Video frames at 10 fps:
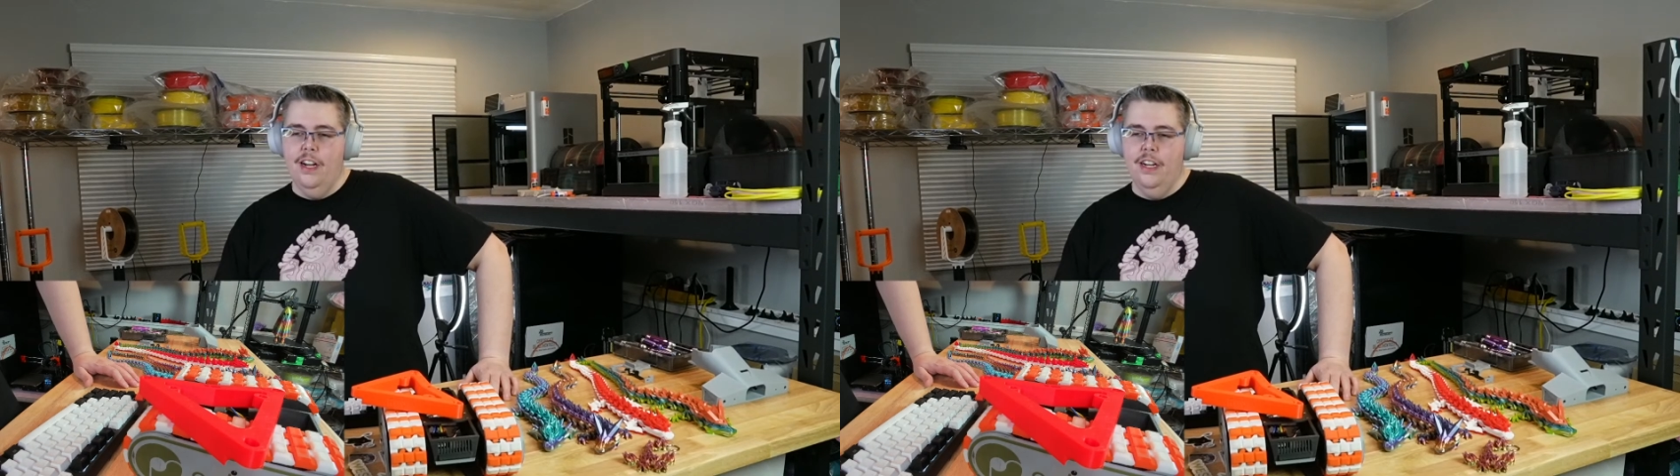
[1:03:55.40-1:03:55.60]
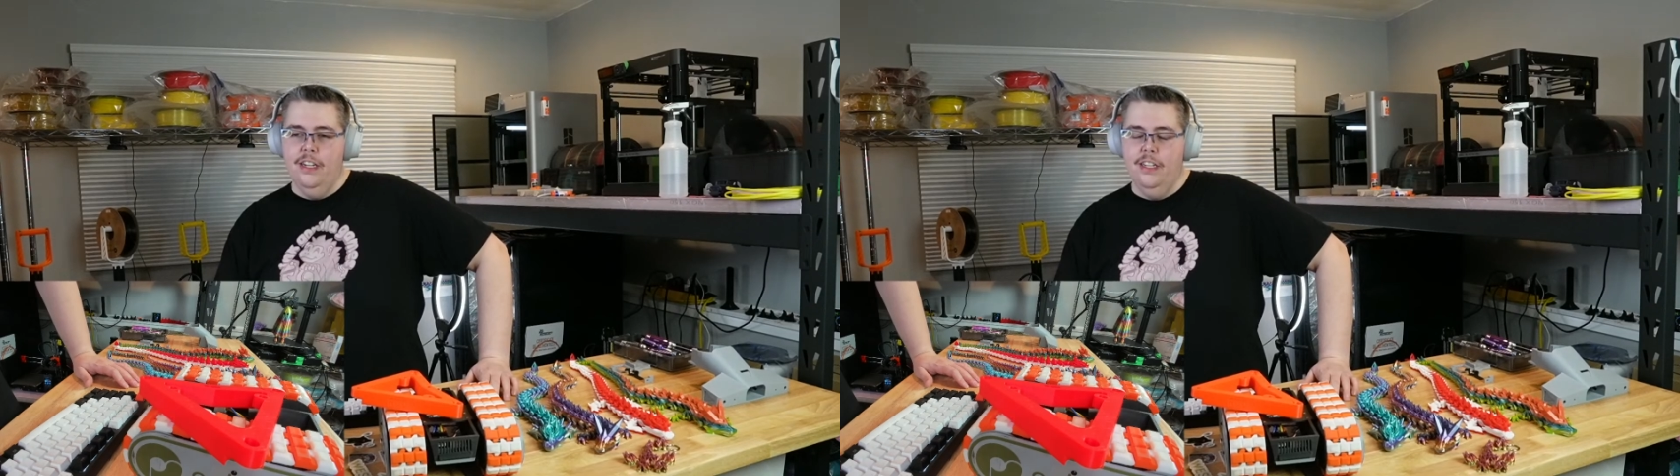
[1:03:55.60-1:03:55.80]

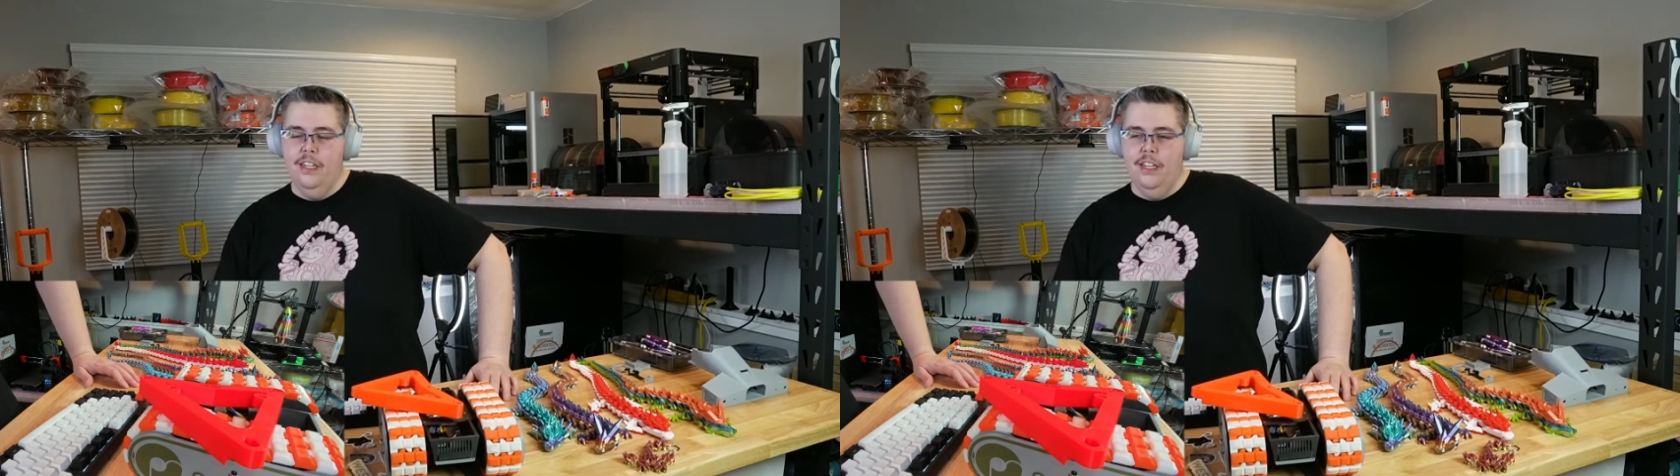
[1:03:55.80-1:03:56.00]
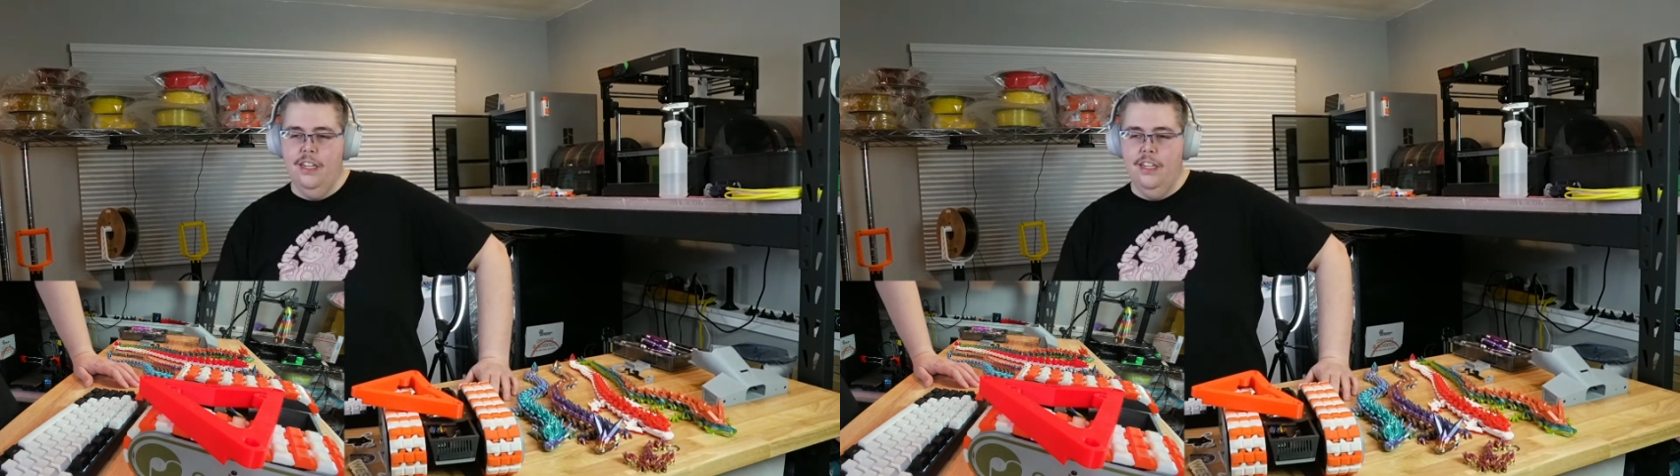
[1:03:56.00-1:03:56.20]

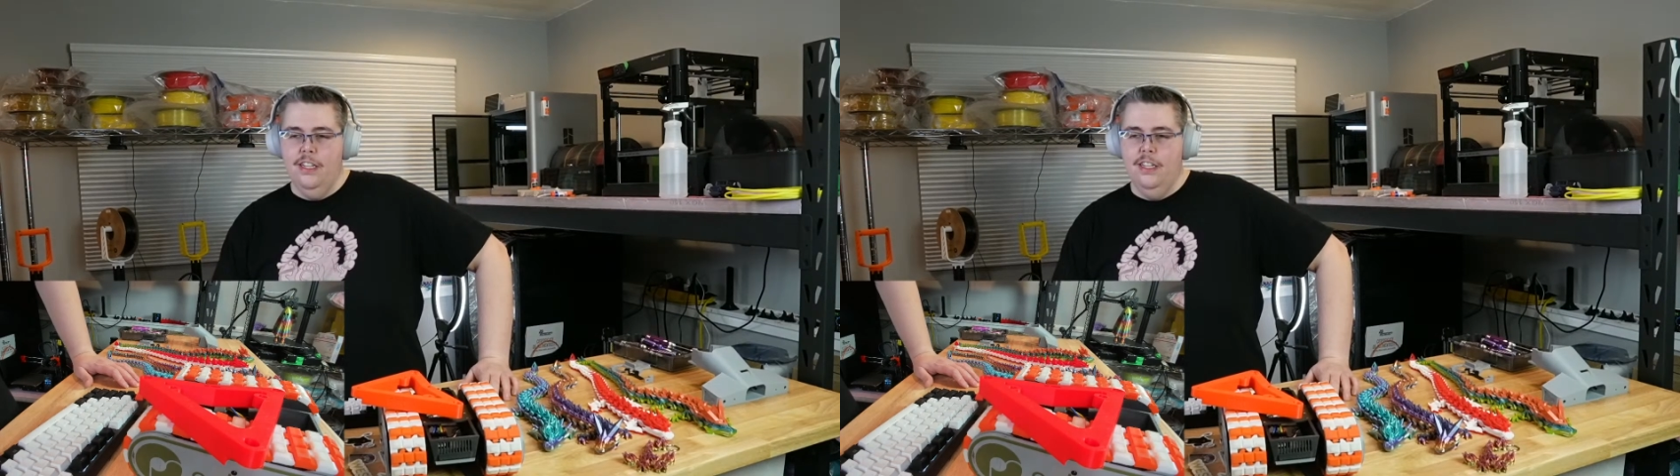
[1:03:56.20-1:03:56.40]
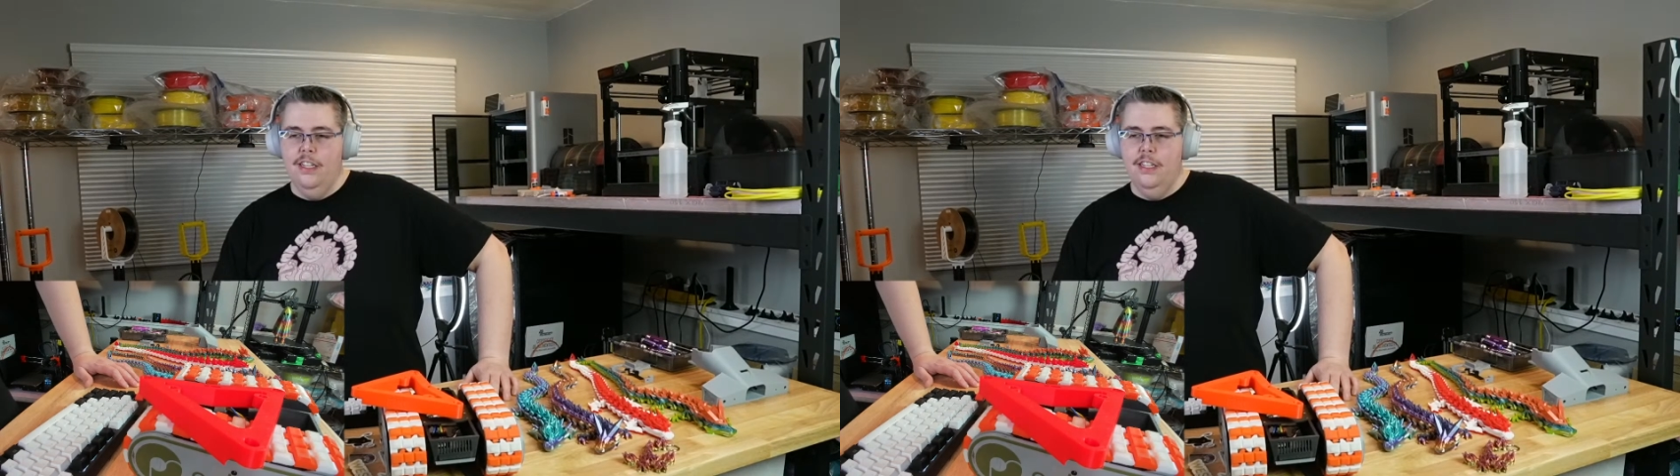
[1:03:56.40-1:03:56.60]

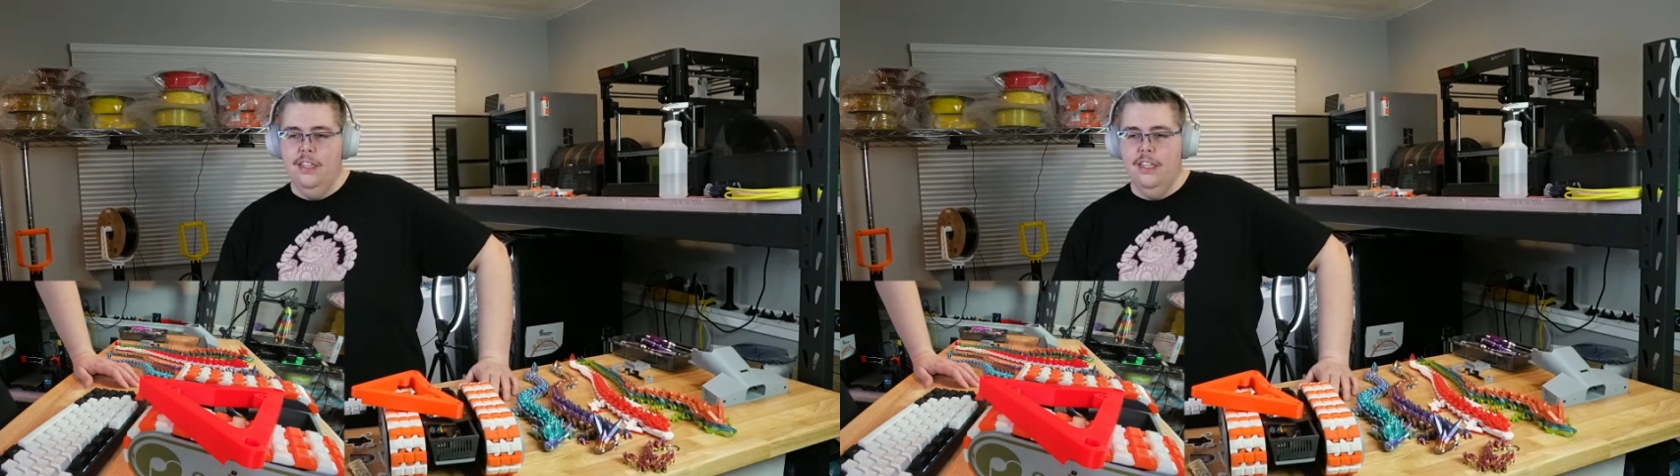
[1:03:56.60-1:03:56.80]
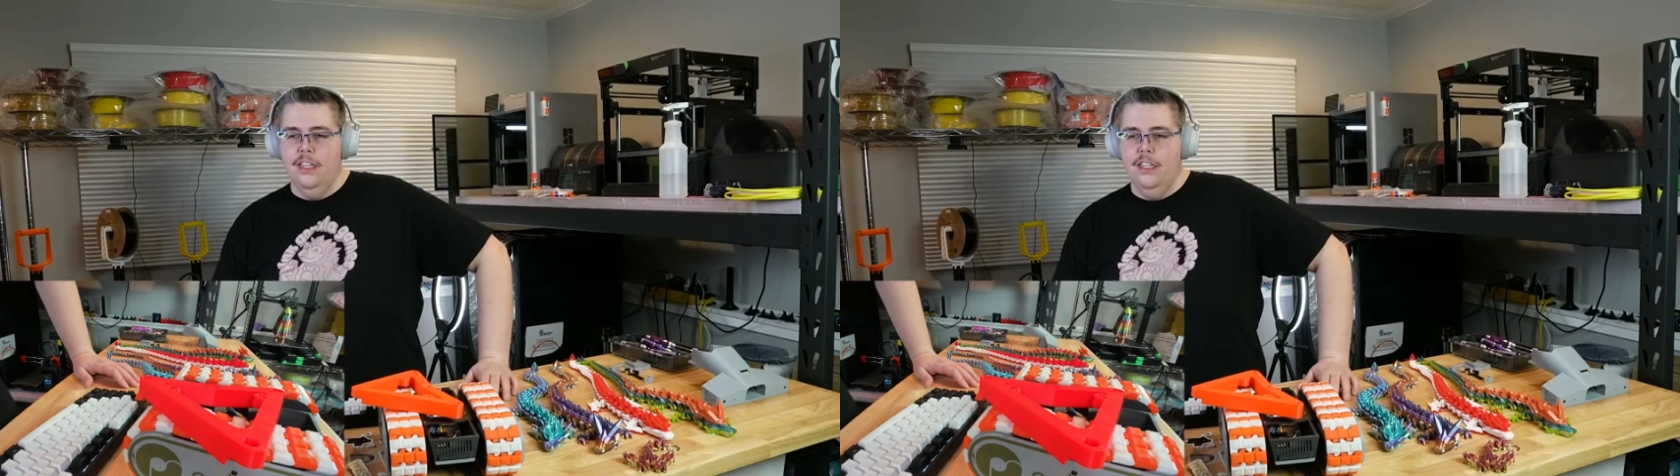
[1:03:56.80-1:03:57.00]

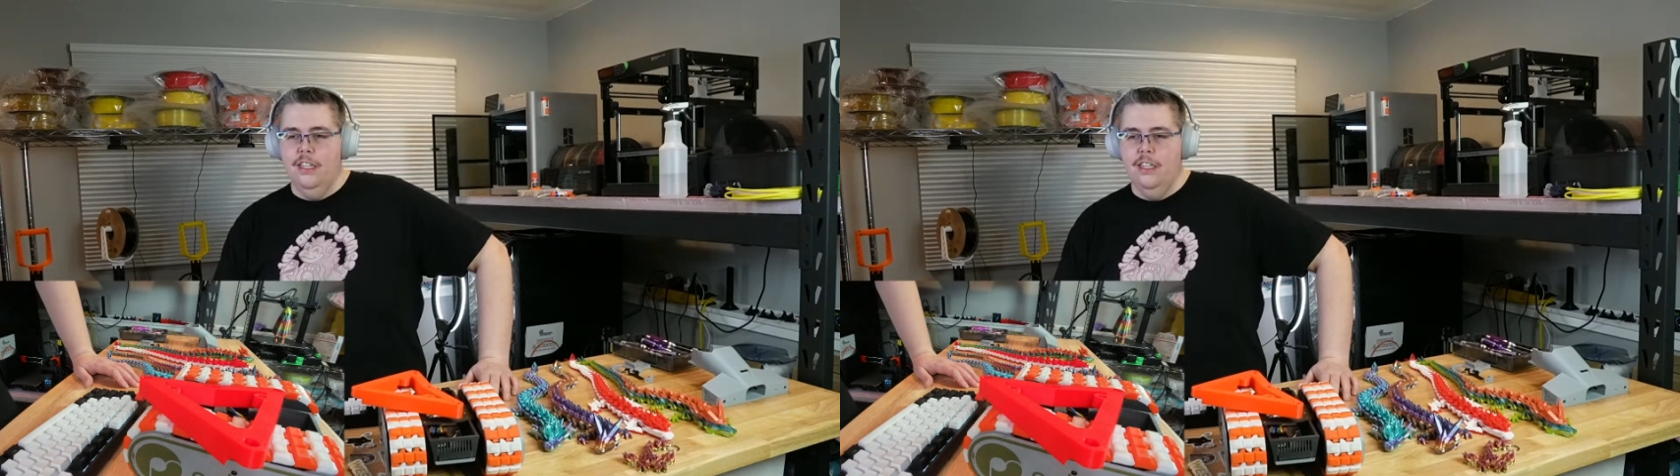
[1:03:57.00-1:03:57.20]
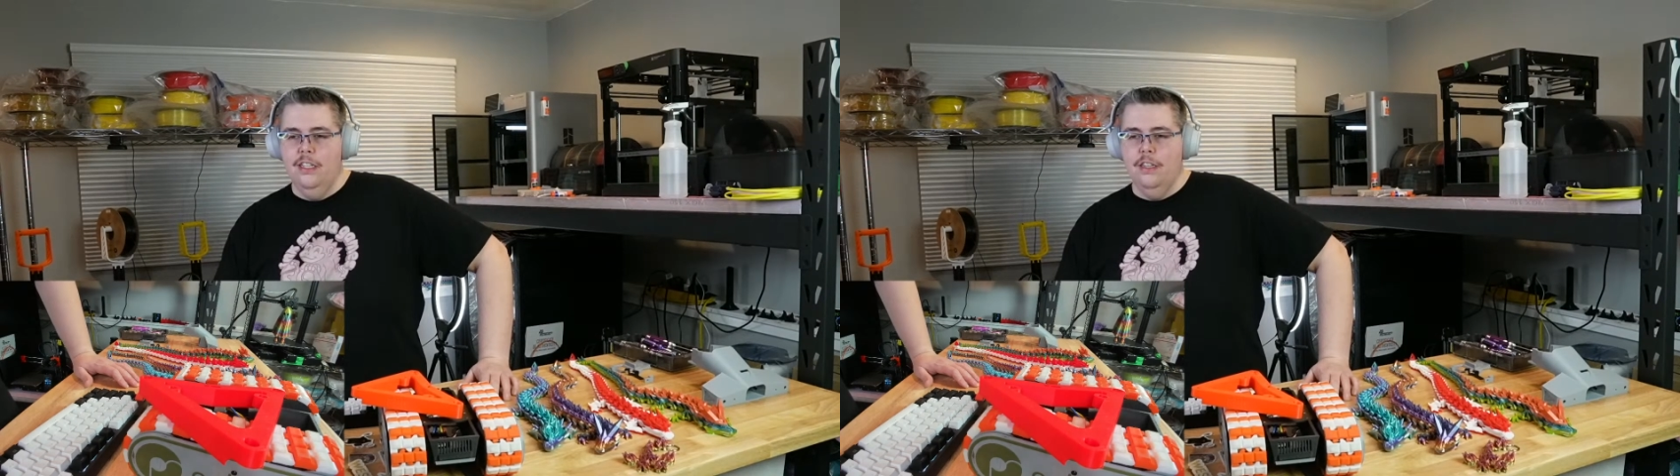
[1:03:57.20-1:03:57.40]

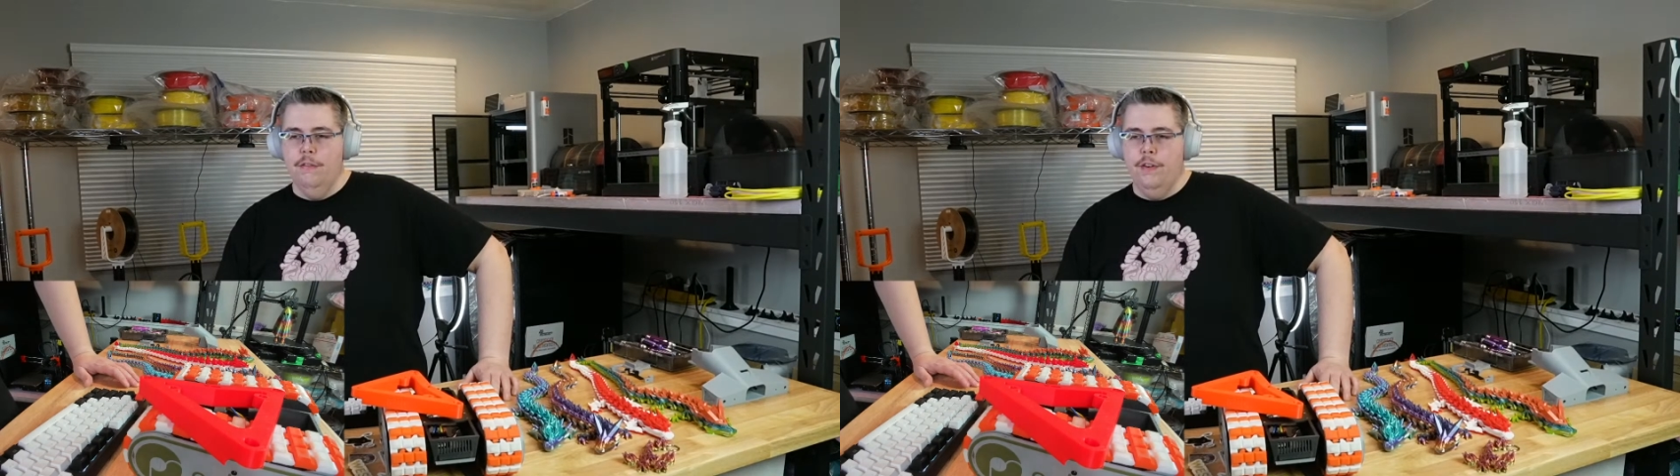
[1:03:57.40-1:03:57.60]
they're